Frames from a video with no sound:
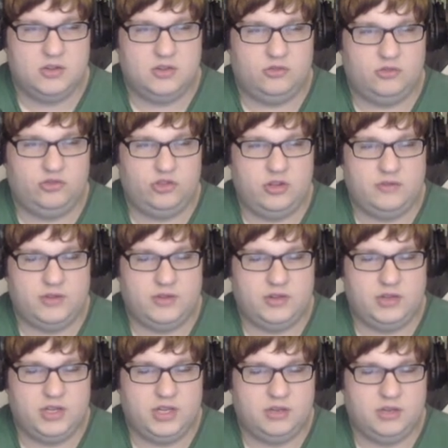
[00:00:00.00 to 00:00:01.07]

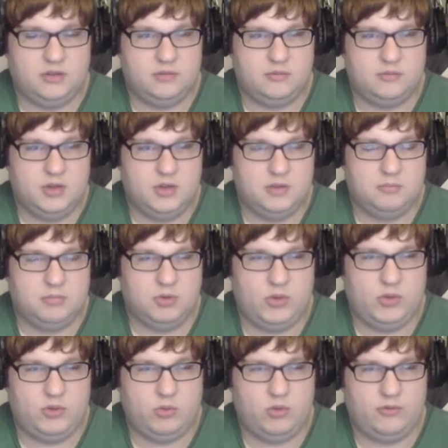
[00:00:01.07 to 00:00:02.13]
Giovanni. But we
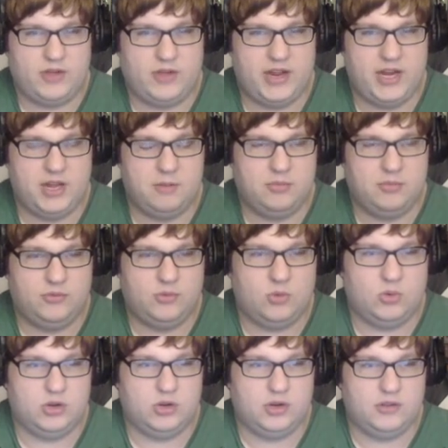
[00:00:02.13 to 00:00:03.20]
will fight him
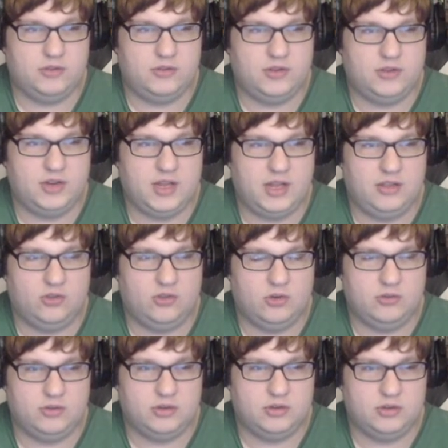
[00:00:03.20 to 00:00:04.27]
before today is
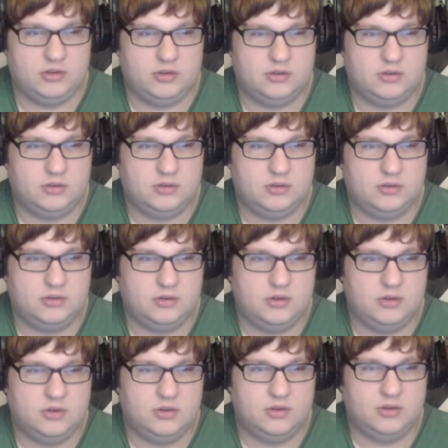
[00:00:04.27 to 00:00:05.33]
over.
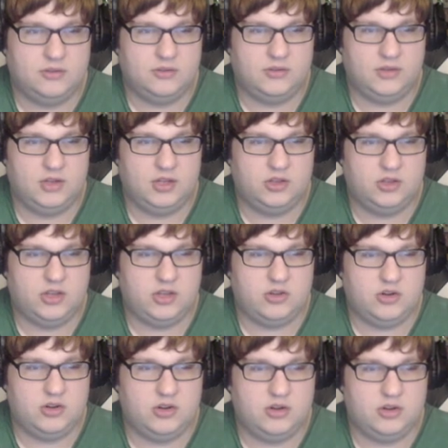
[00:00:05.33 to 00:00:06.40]
Let's see.
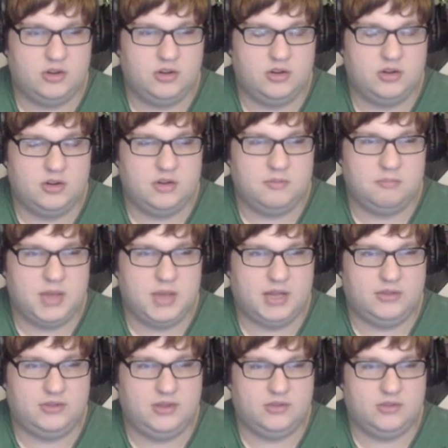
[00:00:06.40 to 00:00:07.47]
card?
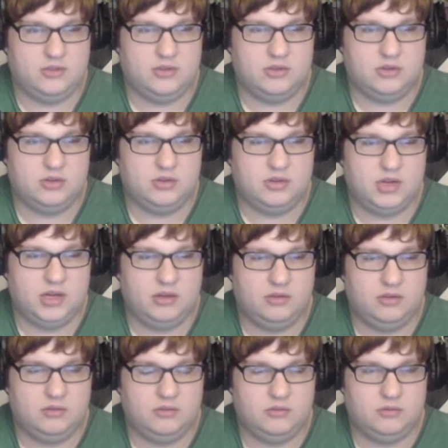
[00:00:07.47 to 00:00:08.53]
Max Ether. Okay.
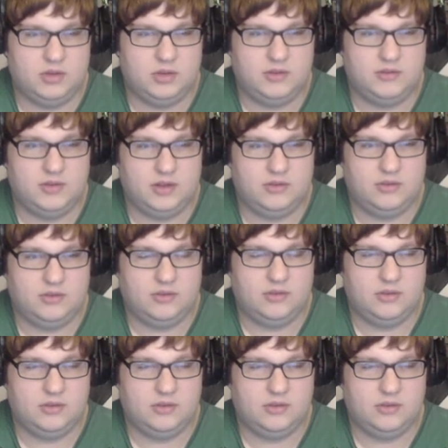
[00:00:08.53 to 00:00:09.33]
That's nice.